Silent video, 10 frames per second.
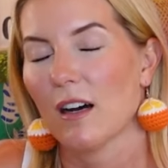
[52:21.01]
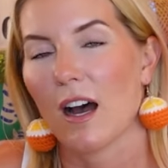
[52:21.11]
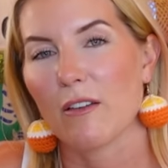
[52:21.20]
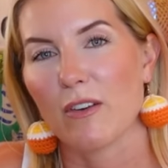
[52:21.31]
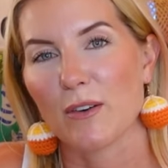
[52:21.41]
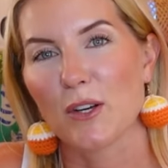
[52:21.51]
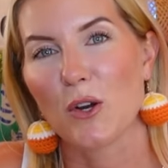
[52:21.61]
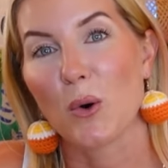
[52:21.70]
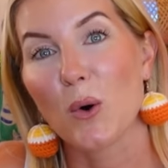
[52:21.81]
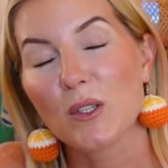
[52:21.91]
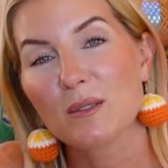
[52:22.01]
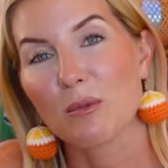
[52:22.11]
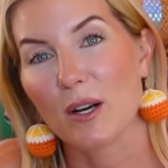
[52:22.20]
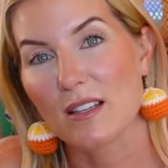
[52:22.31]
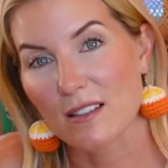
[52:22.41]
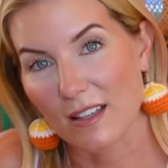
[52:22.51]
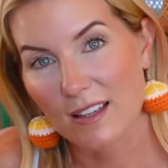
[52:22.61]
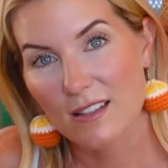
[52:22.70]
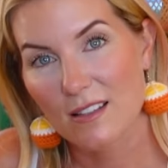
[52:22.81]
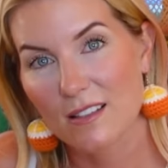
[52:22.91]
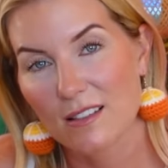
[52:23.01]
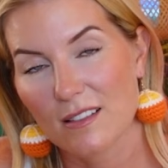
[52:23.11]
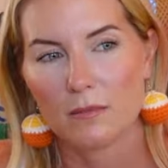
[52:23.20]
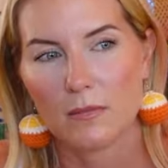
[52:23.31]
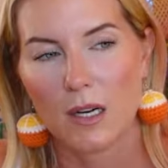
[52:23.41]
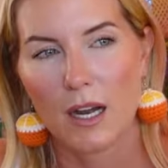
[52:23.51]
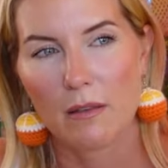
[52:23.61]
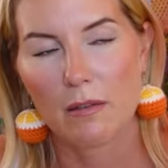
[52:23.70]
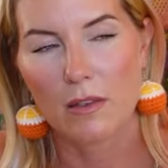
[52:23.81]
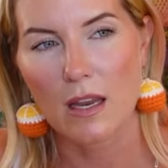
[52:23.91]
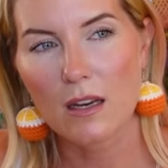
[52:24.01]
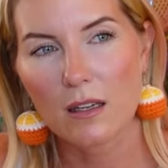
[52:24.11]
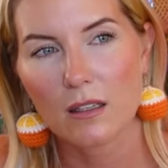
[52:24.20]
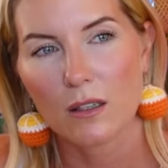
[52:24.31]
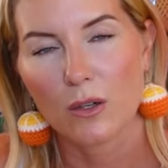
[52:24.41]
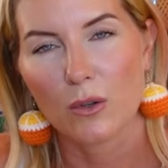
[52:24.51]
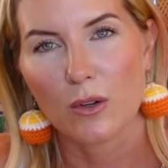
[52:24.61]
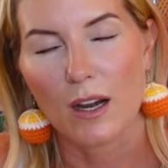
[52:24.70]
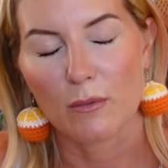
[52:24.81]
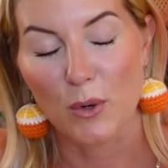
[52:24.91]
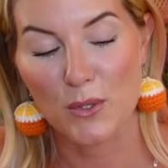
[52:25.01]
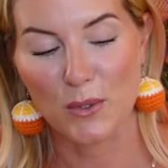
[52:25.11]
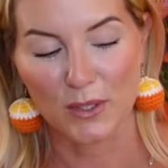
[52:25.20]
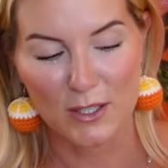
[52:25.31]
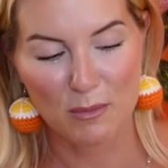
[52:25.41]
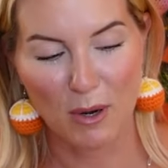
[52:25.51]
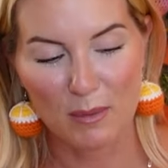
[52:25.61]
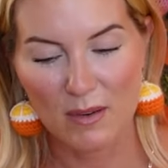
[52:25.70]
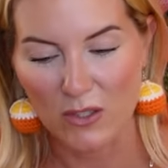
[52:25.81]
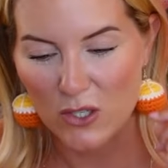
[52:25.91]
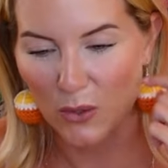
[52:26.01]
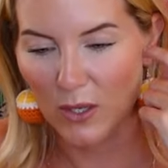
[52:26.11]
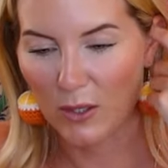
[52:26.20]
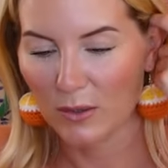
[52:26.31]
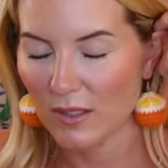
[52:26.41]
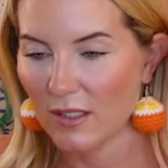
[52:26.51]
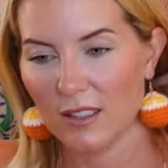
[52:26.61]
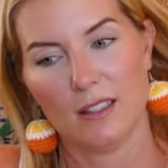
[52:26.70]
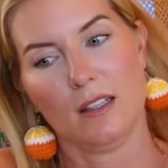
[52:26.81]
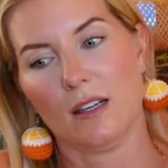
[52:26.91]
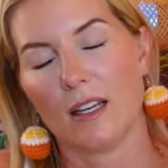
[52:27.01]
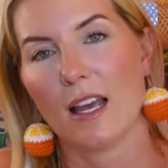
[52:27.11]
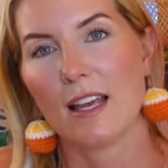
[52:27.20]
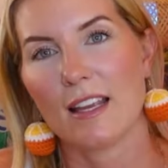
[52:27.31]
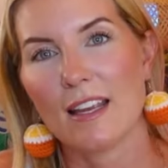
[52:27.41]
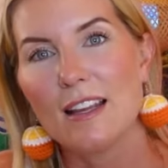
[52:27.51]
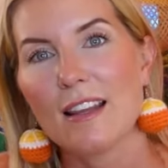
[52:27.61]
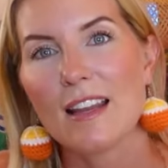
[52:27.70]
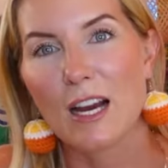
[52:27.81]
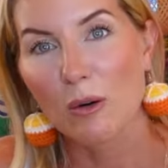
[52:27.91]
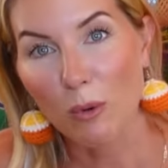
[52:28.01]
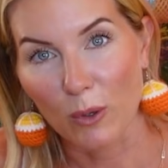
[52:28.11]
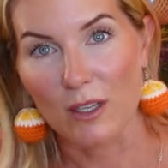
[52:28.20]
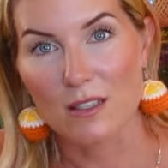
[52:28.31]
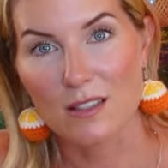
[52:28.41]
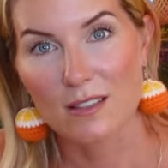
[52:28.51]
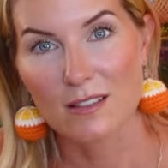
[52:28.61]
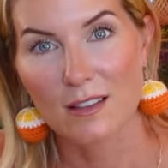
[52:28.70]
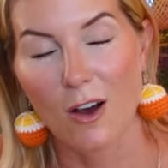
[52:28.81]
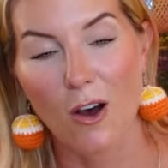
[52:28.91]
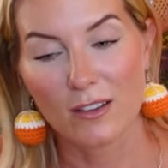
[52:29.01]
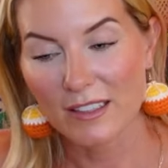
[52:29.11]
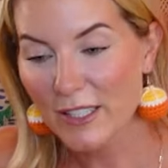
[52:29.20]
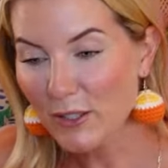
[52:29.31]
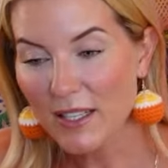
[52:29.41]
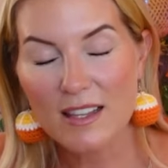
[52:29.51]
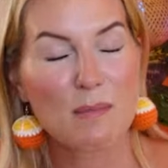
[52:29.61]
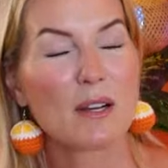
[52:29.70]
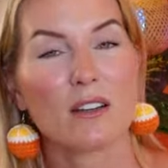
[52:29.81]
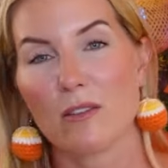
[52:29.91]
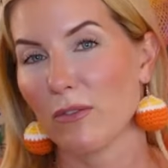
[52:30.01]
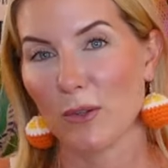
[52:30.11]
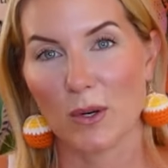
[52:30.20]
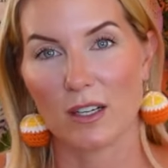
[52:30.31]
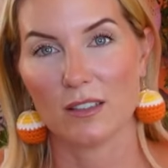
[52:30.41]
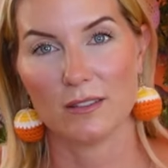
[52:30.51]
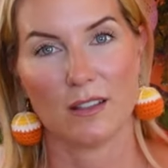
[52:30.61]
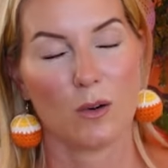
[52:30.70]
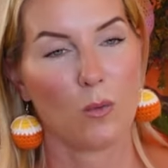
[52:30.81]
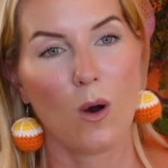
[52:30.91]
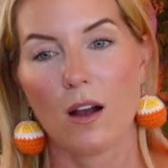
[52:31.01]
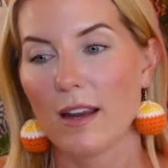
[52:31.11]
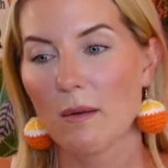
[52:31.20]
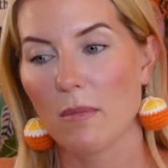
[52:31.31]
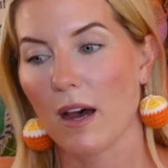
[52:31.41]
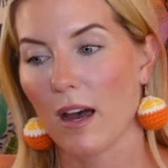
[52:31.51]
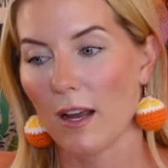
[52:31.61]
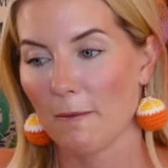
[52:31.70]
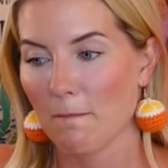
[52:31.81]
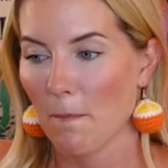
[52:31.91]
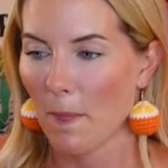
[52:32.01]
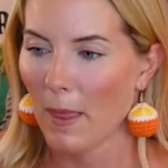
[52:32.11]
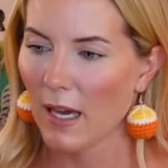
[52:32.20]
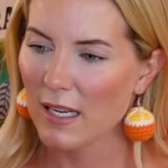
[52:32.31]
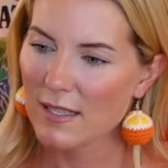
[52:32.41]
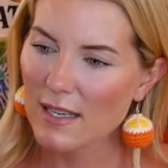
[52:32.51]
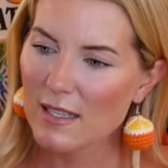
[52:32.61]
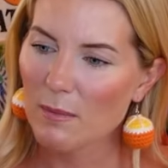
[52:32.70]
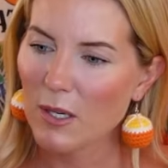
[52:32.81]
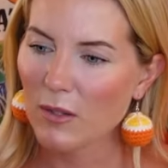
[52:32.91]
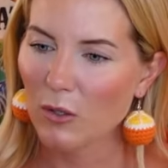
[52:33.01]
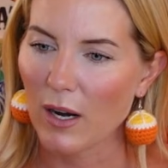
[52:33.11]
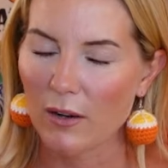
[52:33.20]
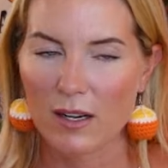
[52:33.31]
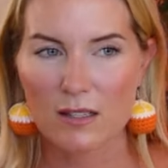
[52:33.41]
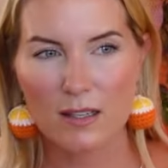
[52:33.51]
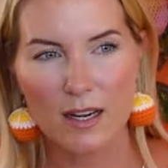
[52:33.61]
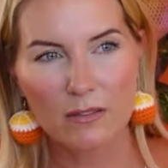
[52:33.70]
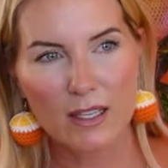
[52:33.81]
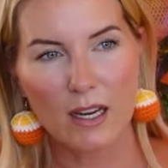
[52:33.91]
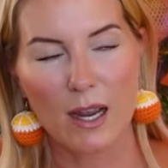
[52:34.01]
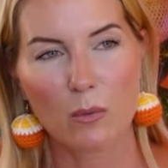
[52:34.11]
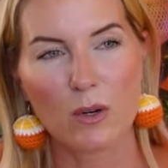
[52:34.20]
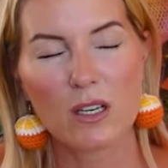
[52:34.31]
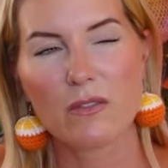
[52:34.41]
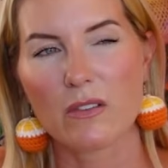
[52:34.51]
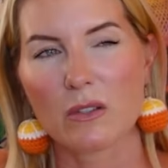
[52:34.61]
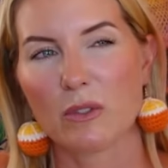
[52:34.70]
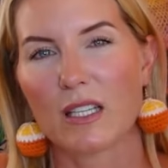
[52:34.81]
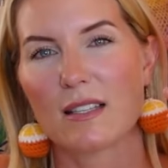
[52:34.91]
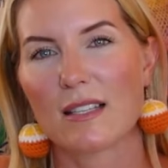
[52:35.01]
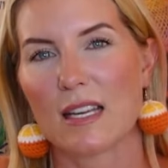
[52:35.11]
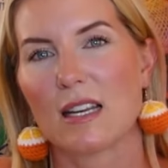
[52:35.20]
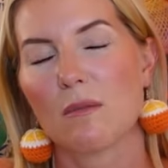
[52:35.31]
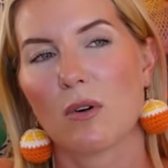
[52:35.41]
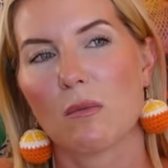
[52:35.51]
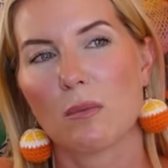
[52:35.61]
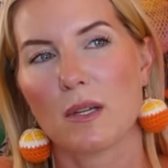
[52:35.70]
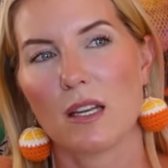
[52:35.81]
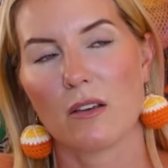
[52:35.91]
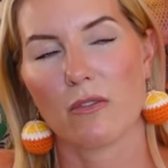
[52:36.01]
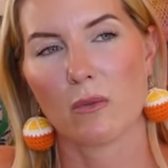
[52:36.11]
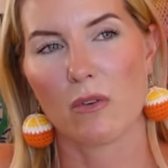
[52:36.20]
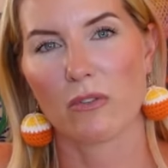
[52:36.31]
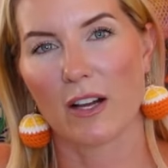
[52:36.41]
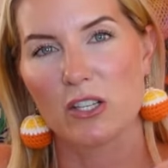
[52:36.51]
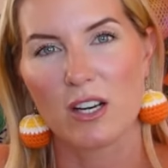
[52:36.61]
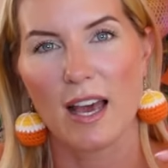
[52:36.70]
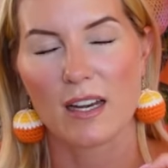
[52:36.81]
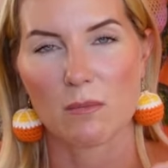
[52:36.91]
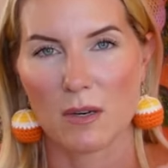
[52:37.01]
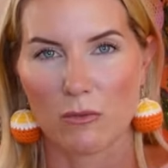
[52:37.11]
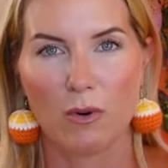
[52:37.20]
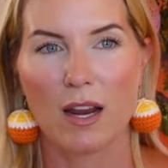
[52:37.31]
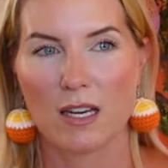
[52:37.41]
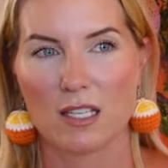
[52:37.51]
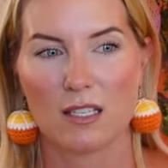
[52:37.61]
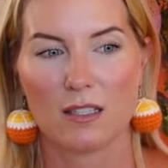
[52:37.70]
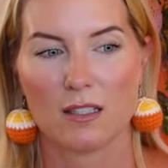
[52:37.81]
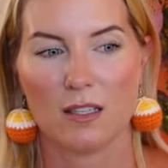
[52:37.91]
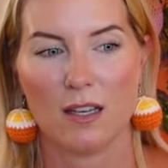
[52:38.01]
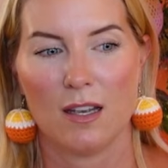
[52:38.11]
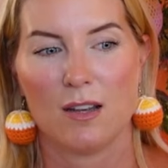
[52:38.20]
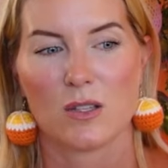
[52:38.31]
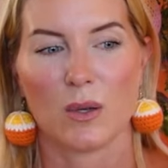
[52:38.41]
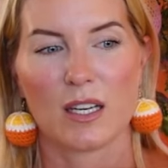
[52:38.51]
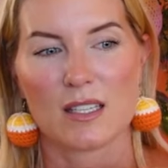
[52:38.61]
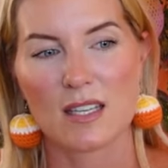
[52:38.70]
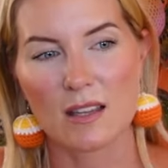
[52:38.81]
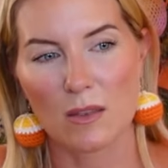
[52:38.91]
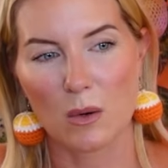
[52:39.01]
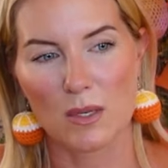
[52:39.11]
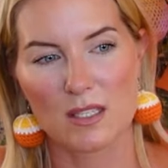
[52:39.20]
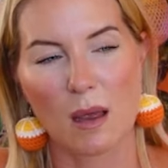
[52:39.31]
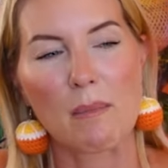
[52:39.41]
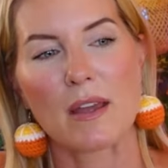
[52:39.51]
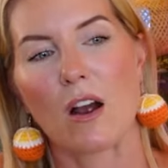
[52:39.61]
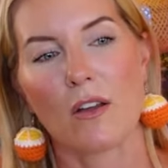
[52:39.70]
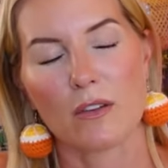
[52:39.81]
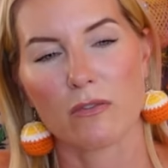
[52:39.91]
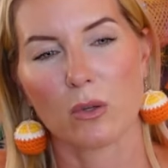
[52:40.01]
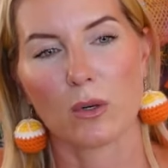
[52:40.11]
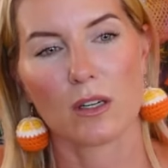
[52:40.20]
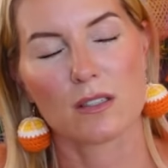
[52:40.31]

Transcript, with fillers: I found a gold bracelet, I think rose gold. I should probably even show you. In the airport, literally in the middle of the floor, walking by, and I see something on the ground. And it's kind of like, I wouldn't have even really seen it probably if the reflection hadn't been right. So I could see that there was something on the floor.